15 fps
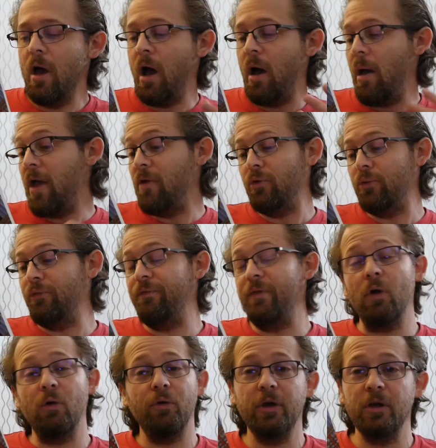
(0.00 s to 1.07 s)
And they're
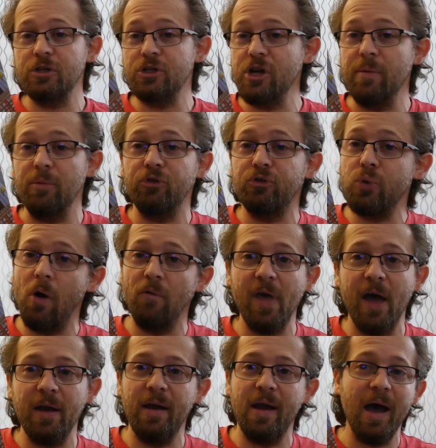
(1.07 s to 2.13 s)
fairly cheap. It's
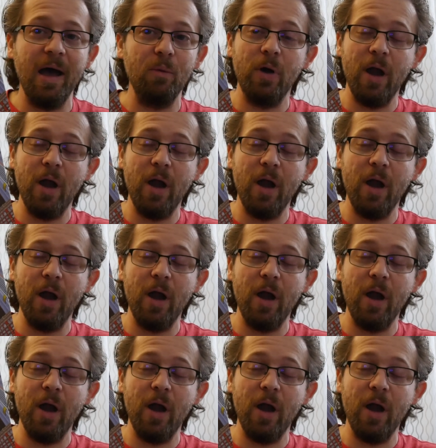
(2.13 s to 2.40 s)
$12.99.